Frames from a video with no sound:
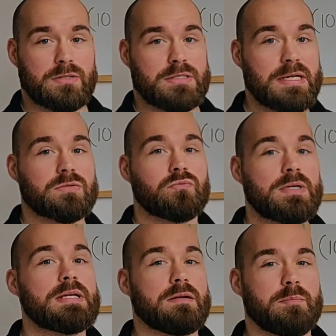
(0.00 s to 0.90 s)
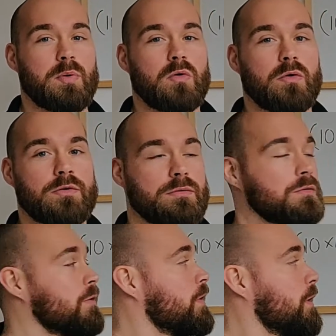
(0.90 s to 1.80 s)
Because that's really important.
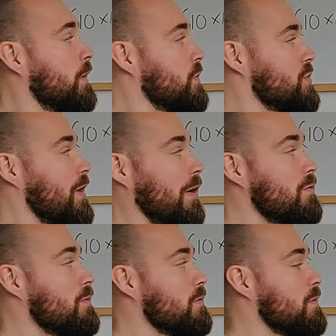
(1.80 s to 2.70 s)
So